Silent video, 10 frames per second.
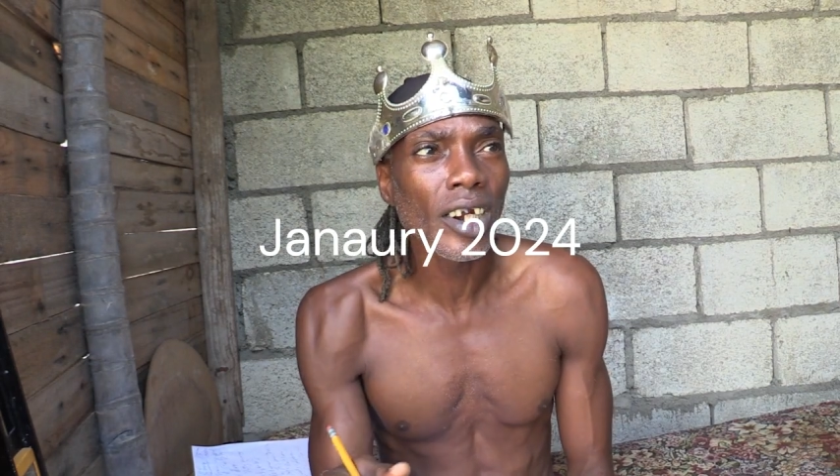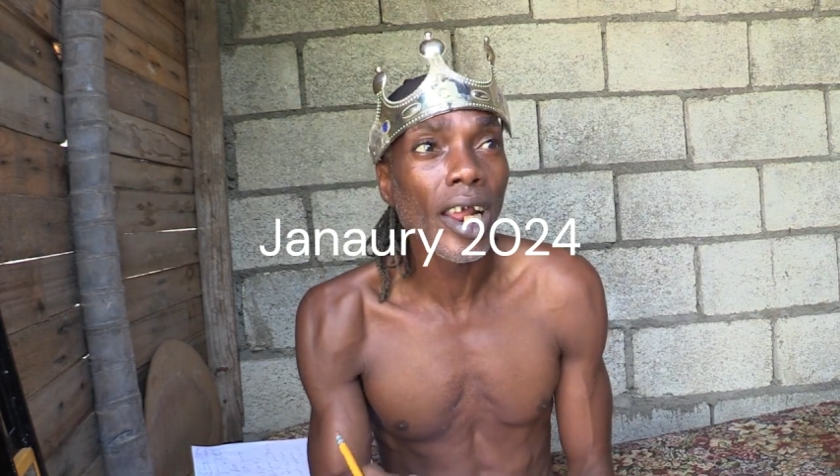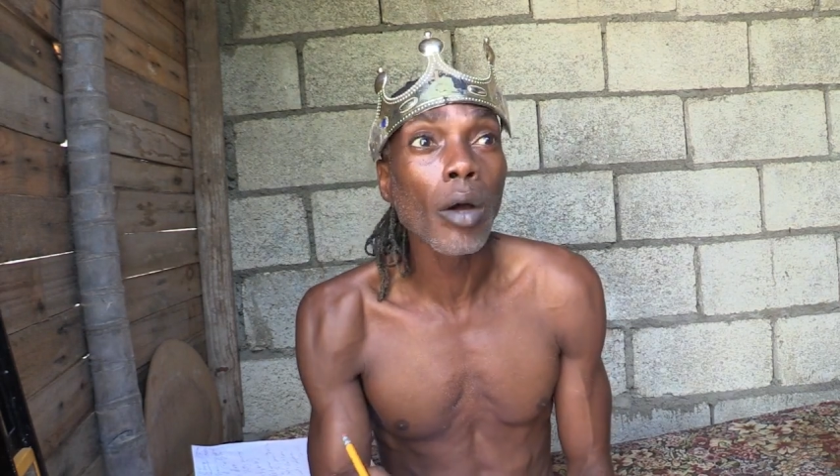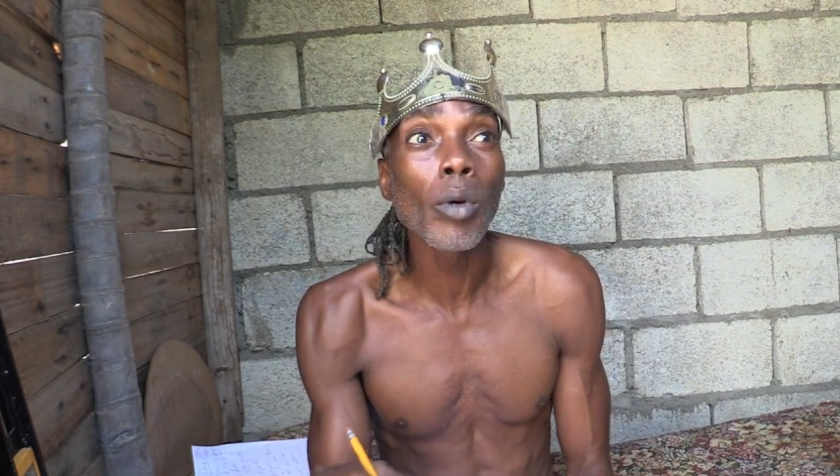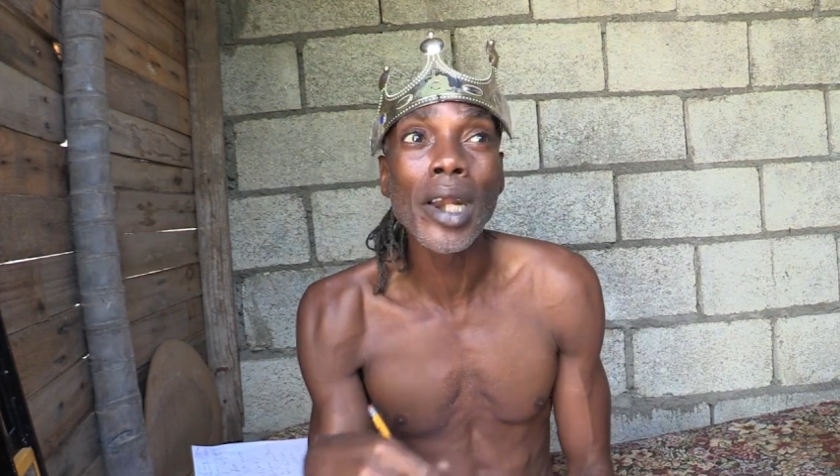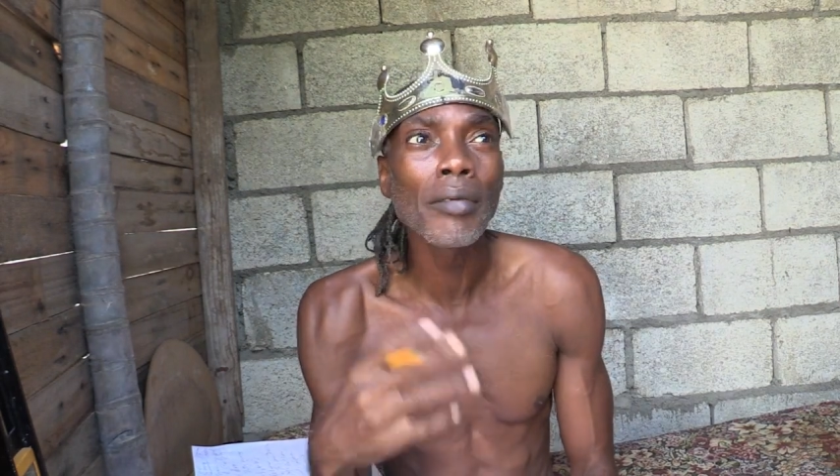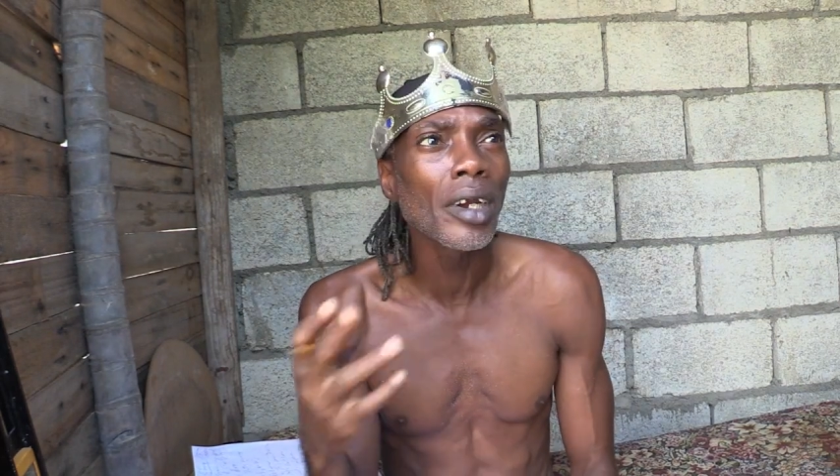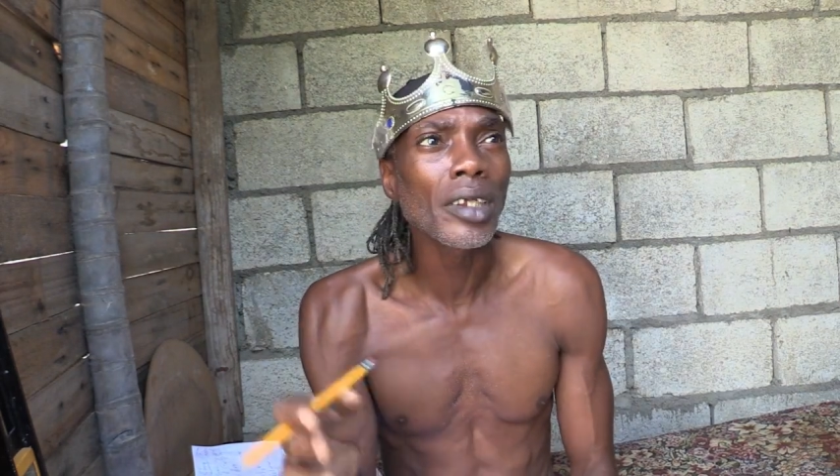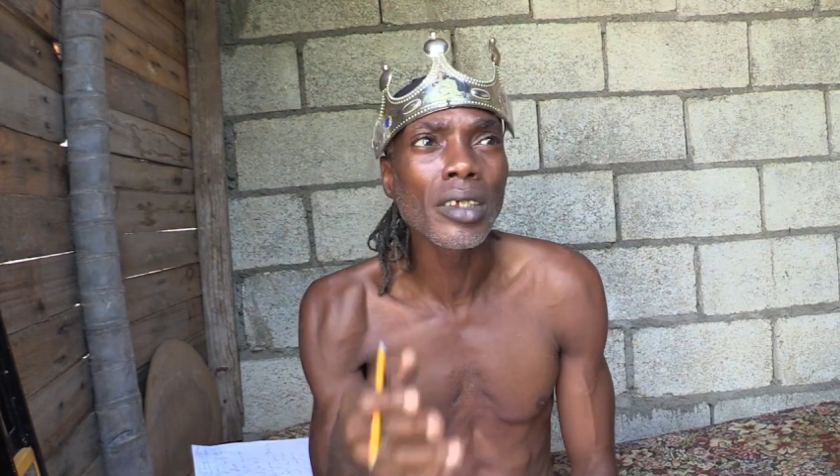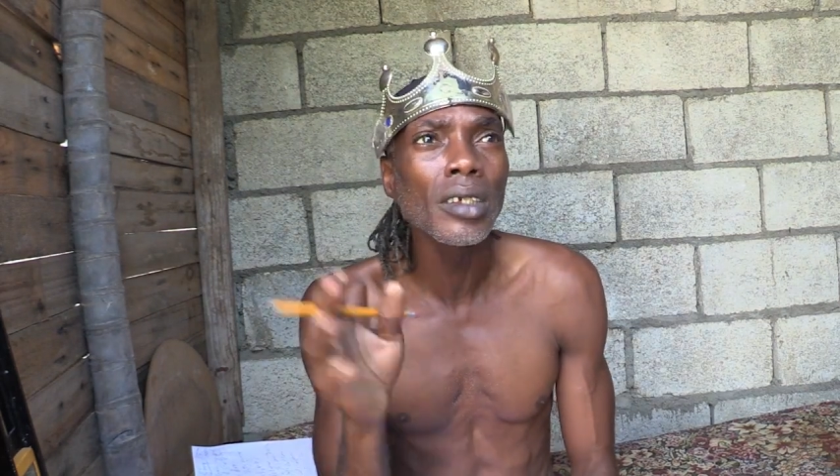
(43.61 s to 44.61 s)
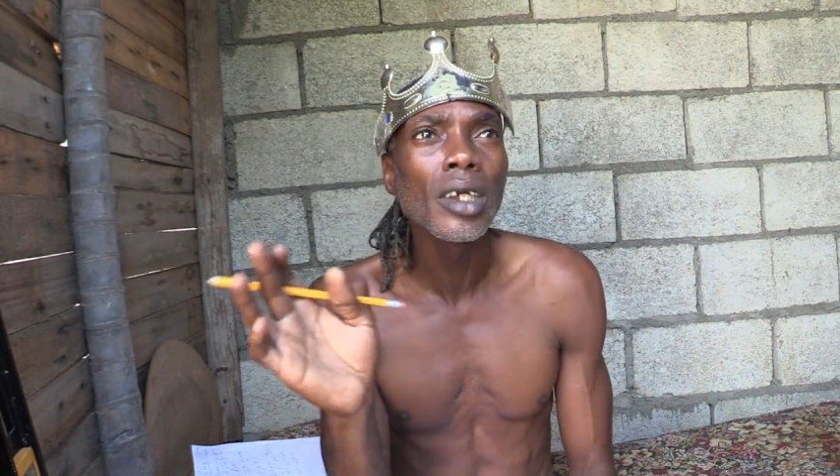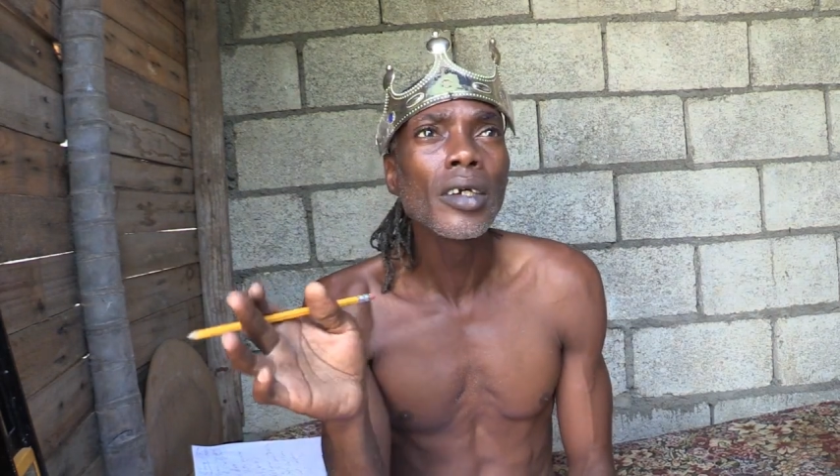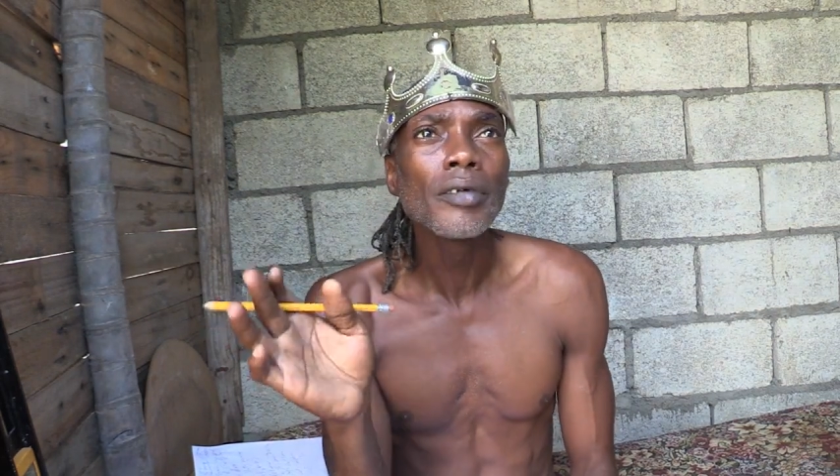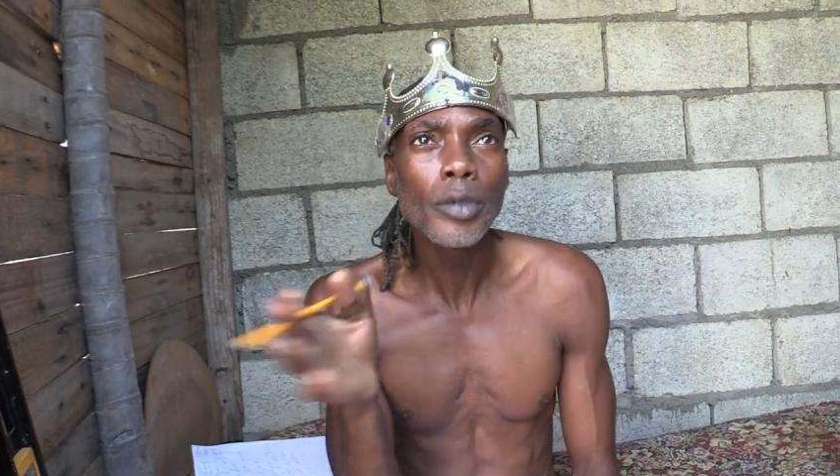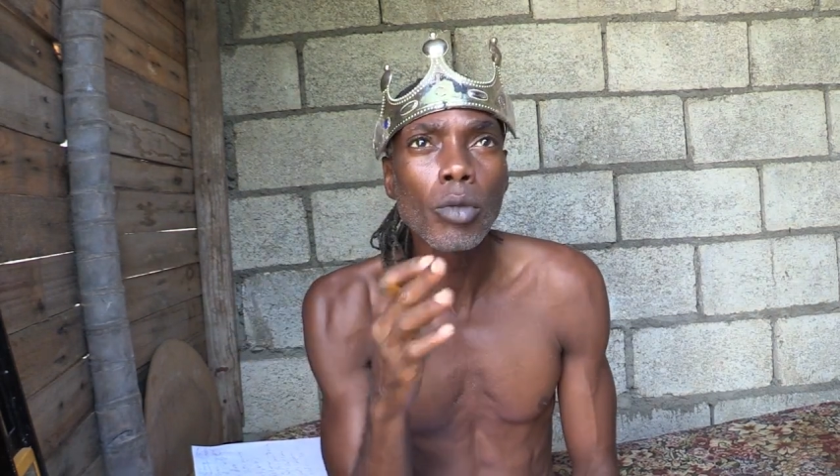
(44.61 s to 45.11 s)
earlier, whatever it is, a
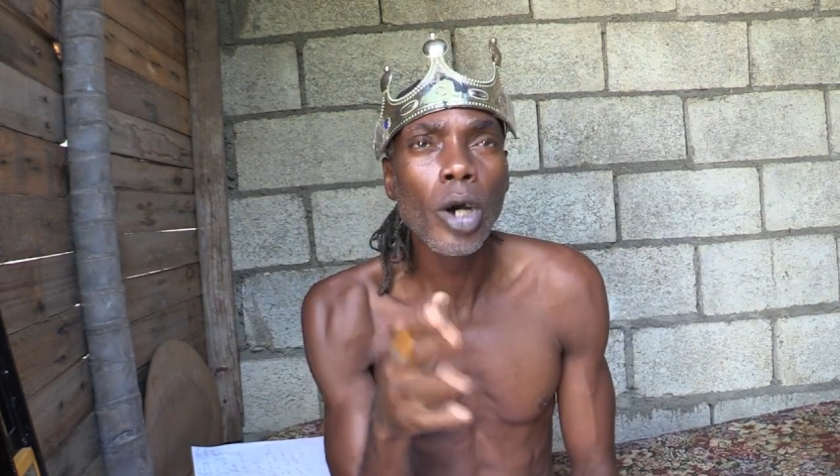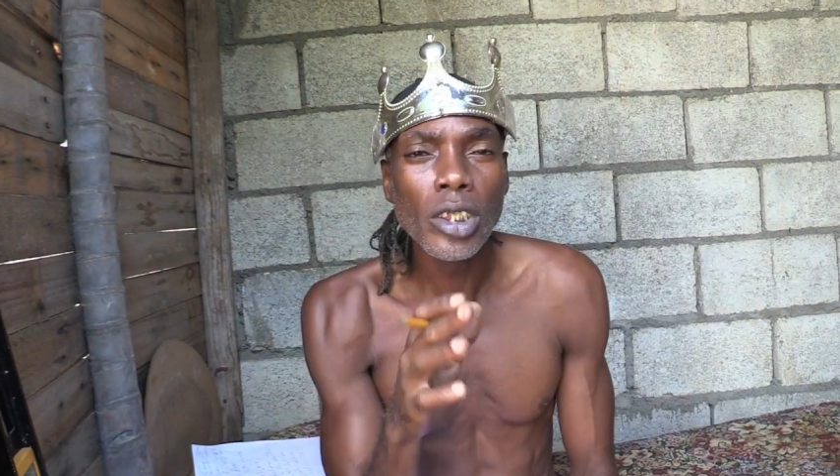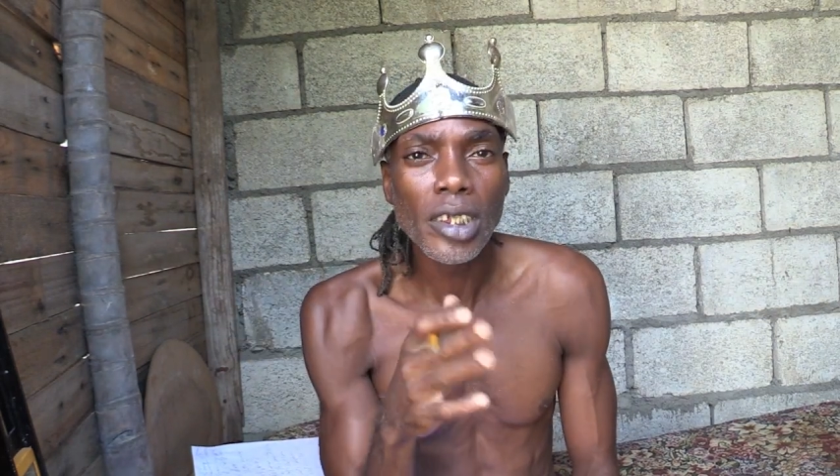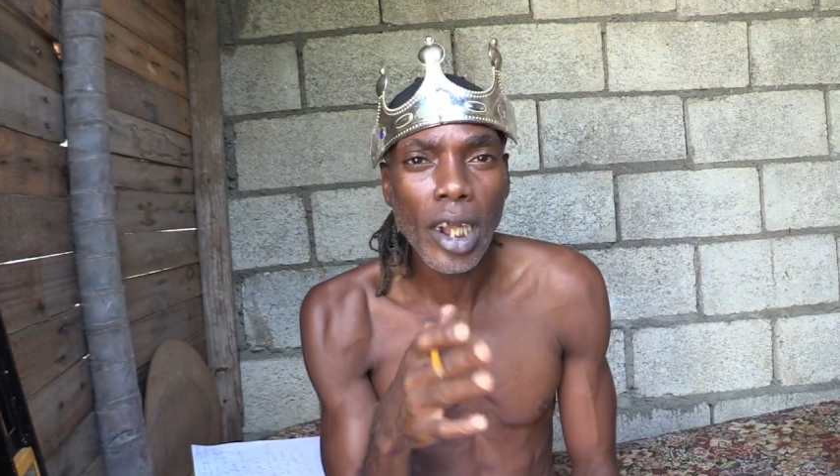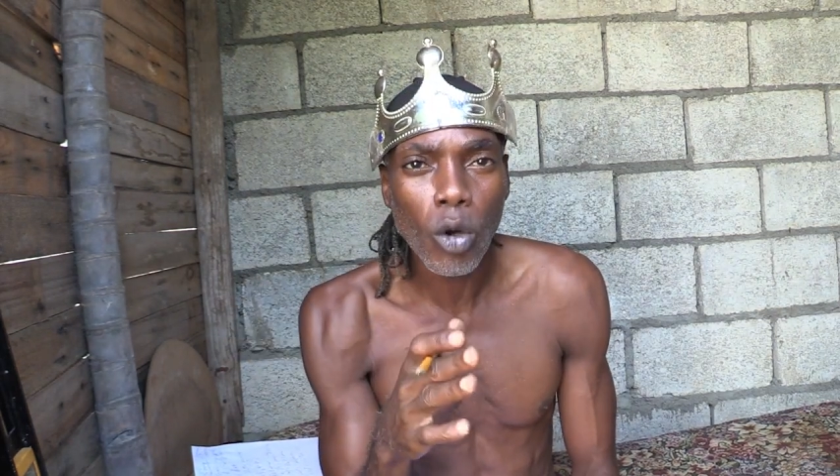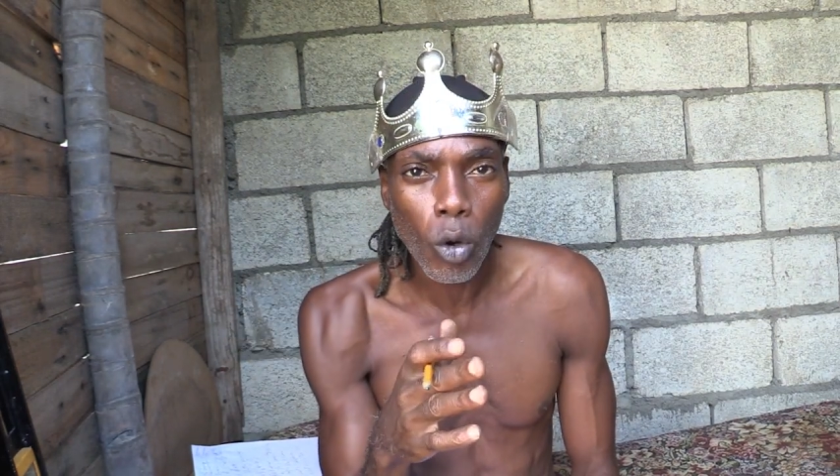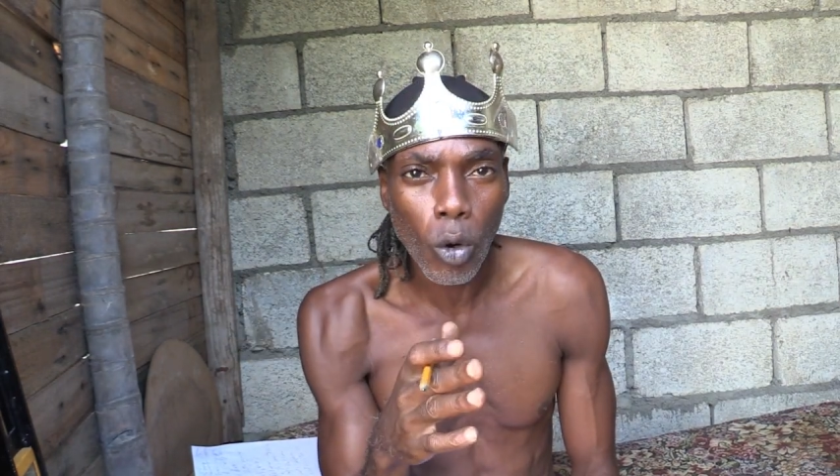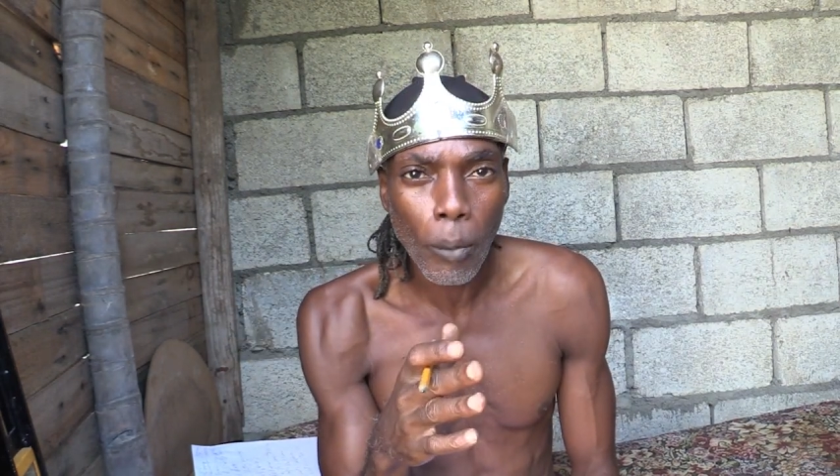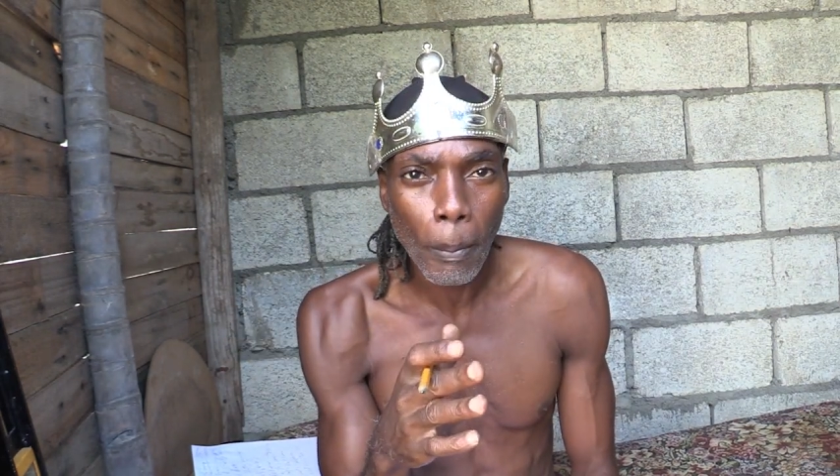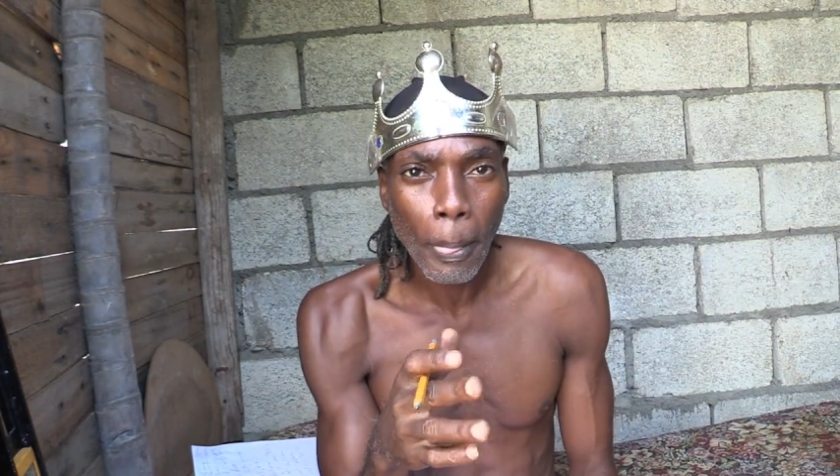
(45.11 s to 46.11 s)
few months ago,